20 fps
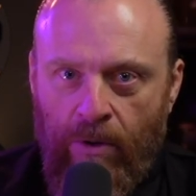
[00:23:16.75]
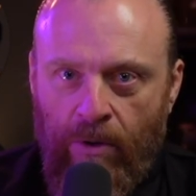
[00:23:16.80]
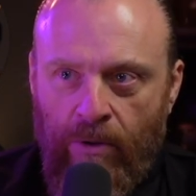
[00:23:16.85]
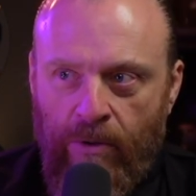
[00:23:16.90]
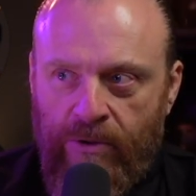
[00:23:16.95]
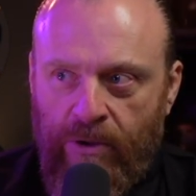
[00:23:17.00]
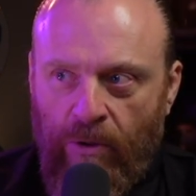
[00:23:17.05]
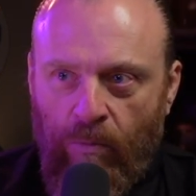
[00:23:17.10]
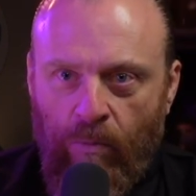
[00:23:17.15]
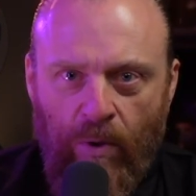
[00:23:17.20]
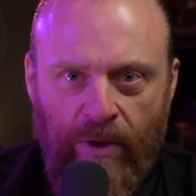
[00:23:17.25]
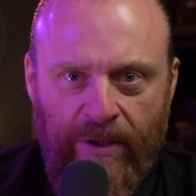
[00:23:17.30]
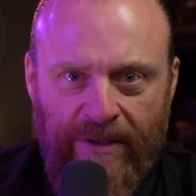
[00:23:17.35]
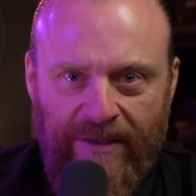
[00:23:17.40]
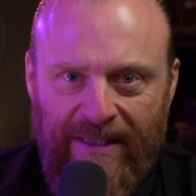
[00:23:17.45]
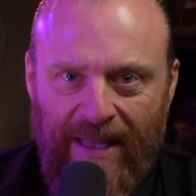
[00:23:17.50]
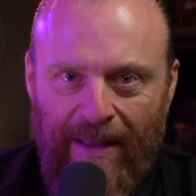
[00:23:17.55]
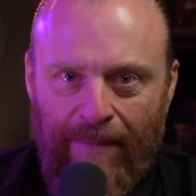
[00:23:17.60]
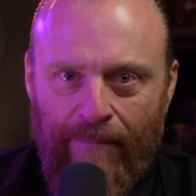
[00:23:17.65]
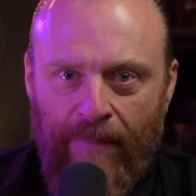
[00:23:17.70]
So, what
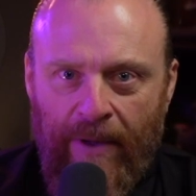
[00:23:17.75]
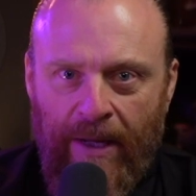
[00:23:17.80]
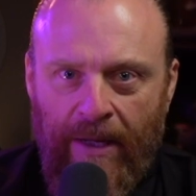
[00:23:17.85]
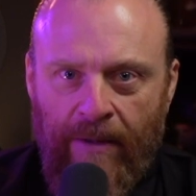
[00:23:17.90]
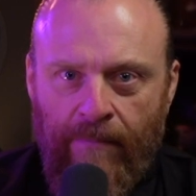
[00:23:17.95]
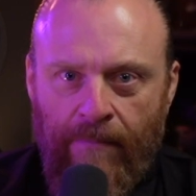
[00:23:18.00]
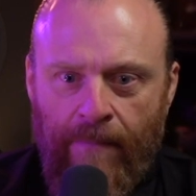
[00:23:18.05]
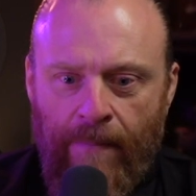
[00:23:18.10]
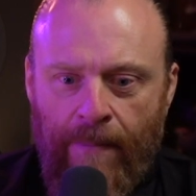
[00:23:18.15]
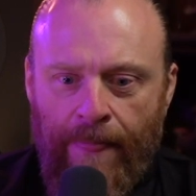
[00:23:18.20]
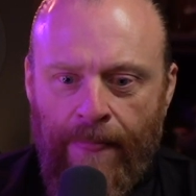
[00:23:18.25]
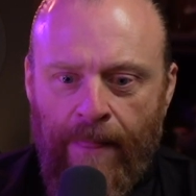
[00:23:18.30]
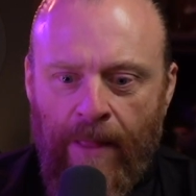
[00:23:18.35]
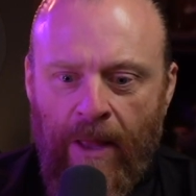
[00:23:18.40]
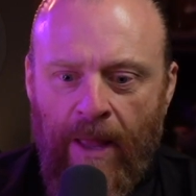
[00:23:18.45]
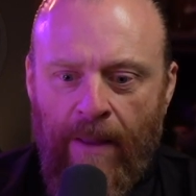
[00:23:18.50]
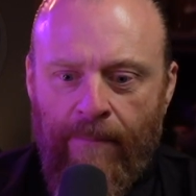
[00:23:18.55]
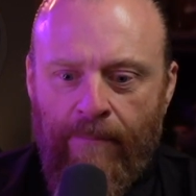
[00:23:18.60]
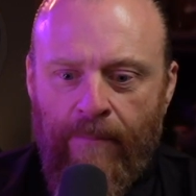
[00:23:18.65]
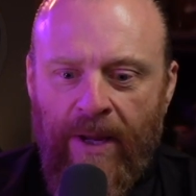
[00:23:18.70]
does that mean?
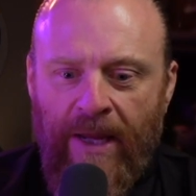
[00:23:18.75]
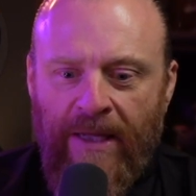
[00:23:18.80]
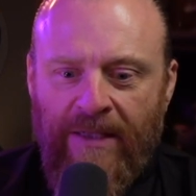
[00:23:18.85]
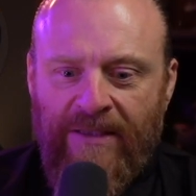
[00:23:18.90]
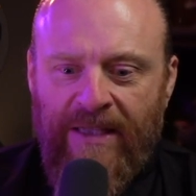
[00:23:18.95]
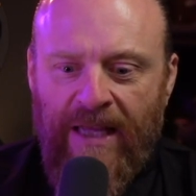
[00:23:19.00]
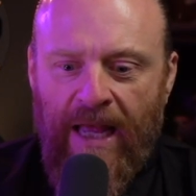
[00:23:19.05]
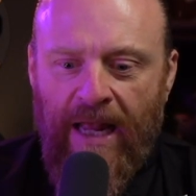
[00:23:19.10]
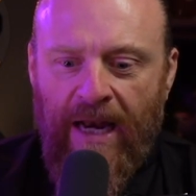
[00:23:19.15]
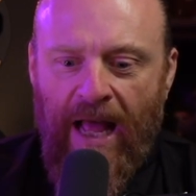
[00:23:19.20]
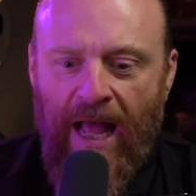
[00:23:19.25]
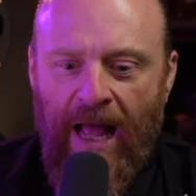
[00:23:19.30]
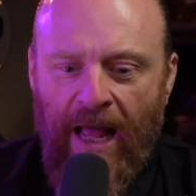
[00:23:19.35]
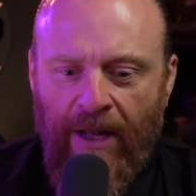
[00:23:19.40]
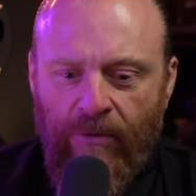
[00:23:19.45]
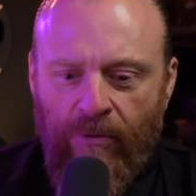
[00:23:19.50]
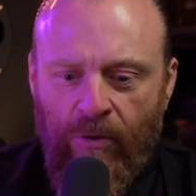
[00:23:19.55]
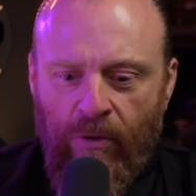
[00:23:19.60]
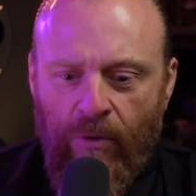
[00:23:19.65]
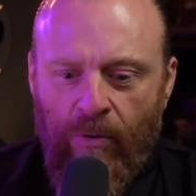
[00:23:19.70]
It means that
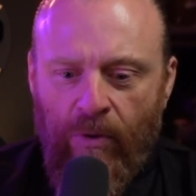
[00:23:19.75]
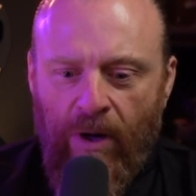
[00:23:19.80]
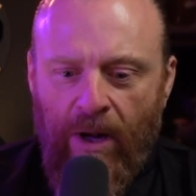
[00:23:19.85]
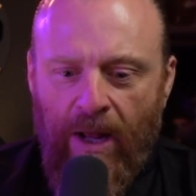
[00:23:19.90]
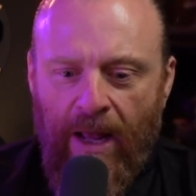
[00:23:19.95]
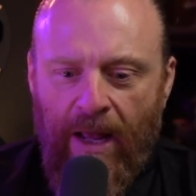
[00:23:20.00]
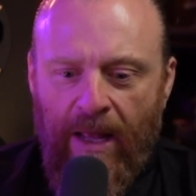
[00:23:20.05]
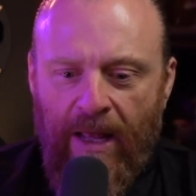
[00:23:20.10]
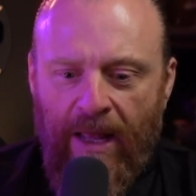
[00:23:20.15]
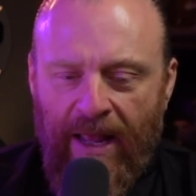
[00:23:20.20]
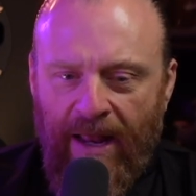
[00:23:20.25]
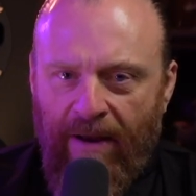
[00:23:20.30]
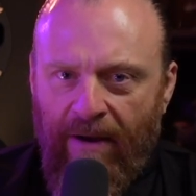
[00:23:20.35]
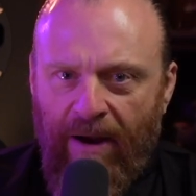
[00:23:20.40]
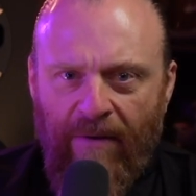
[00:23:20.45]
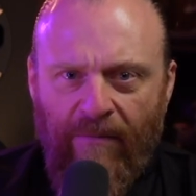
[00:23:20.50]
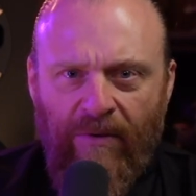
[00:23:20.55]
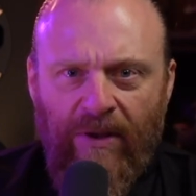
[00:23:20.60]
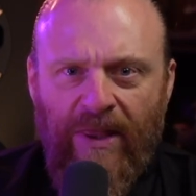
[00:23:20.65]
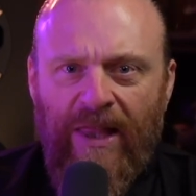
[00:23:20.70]
under
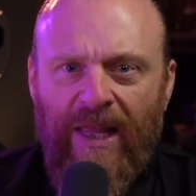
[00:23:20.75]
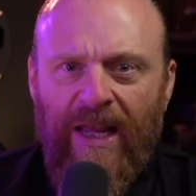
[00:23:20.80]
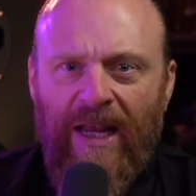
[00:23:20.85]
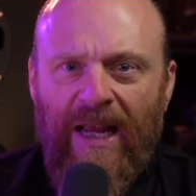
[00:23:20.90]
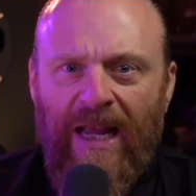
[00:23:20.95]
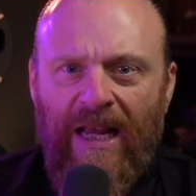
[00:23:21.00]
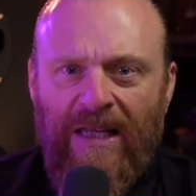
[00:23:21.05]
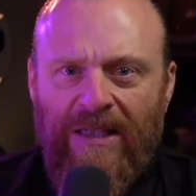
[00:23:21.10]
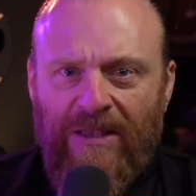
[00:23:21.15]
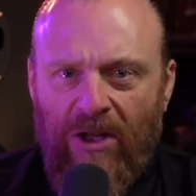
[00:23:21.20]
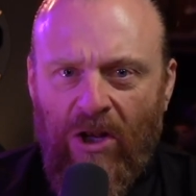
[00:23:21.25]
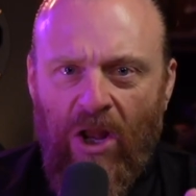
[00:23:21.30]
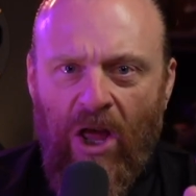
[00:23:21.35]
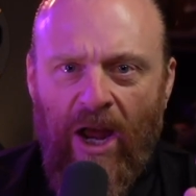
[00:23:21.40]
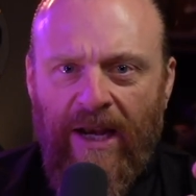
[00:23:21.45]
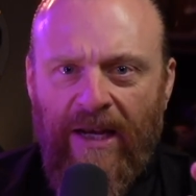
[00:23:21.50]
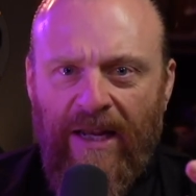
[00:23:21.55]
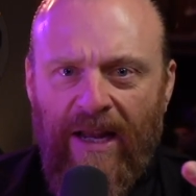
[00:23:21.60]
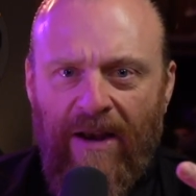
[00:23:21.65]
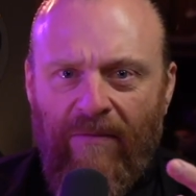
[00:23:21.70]
everything is
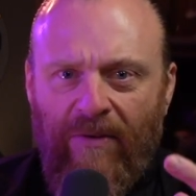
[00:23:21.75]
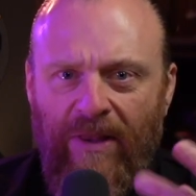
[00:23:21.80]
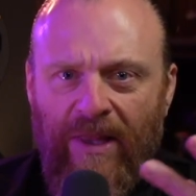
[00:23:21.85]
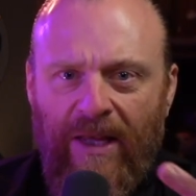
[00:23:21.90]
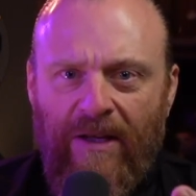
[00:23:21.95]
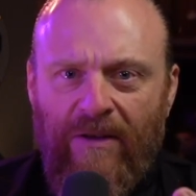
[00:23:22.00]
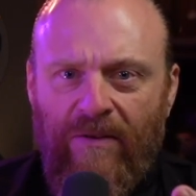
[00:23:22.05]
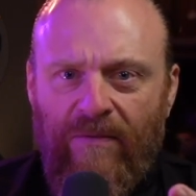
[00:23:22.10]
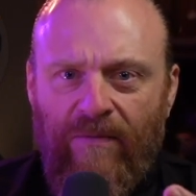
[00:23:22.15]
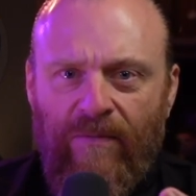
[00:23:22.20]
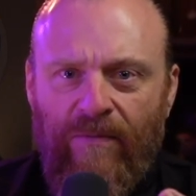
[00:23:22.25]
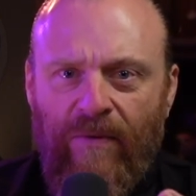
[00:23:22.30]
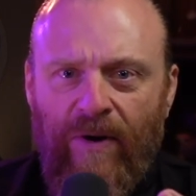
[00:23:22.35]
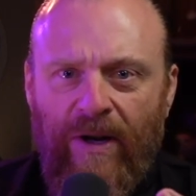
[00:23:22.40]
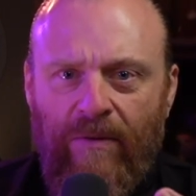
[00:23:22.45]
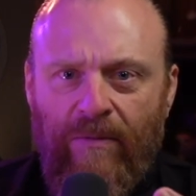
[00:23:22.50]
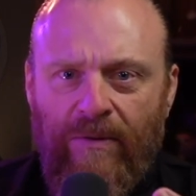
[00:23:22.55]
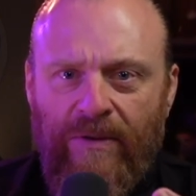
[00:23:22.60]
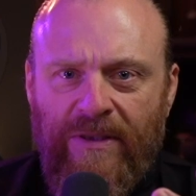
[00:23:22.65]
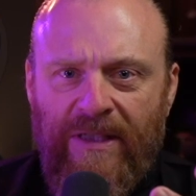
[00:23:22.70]
light, everything is
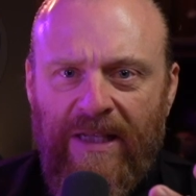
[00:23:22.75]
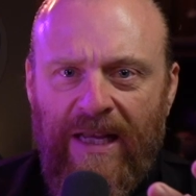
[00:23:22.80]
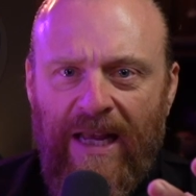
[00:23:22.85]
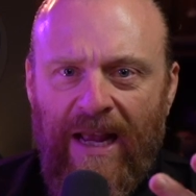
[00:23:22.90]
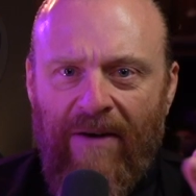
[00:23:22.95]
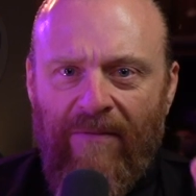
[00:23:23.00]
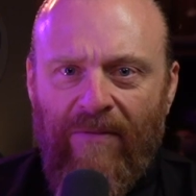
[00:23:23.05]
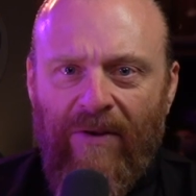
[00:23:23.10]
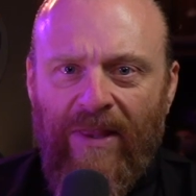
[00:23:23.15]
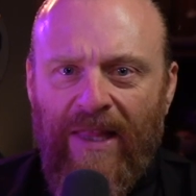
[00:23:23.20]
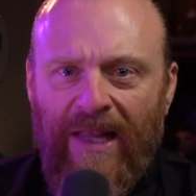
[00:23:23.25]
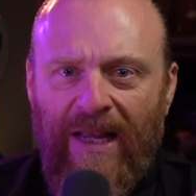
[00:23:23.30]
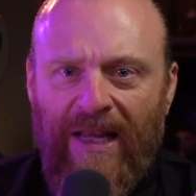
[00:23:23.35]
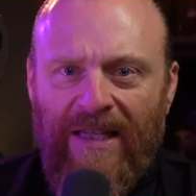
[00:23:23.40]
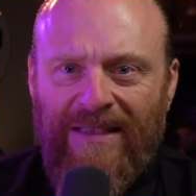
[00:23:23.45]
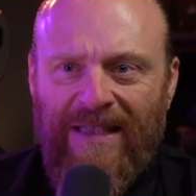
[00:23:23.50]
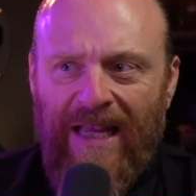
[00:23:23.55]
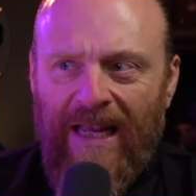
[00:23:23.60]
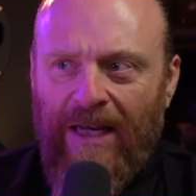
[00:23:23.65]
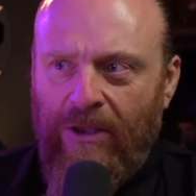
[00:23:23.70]
frequency, everything
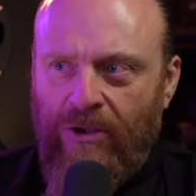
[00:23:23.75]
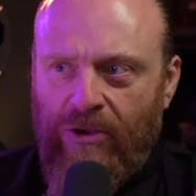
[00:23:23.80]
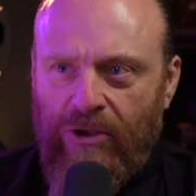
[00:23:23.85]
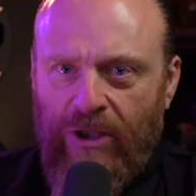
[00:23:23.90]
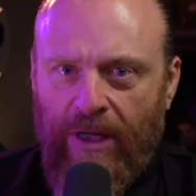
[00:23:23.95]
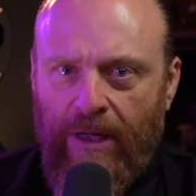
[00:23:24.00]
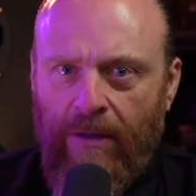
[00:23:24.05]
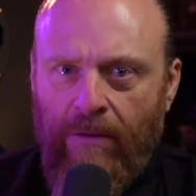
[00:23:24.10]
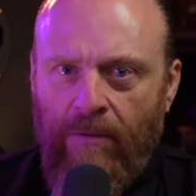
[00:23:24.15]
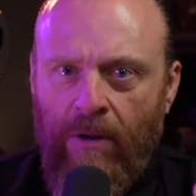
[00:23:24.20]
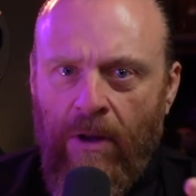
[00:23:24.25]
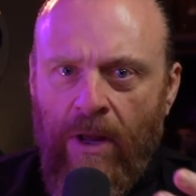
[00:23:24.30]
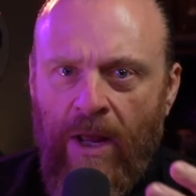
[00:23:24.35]
is energy.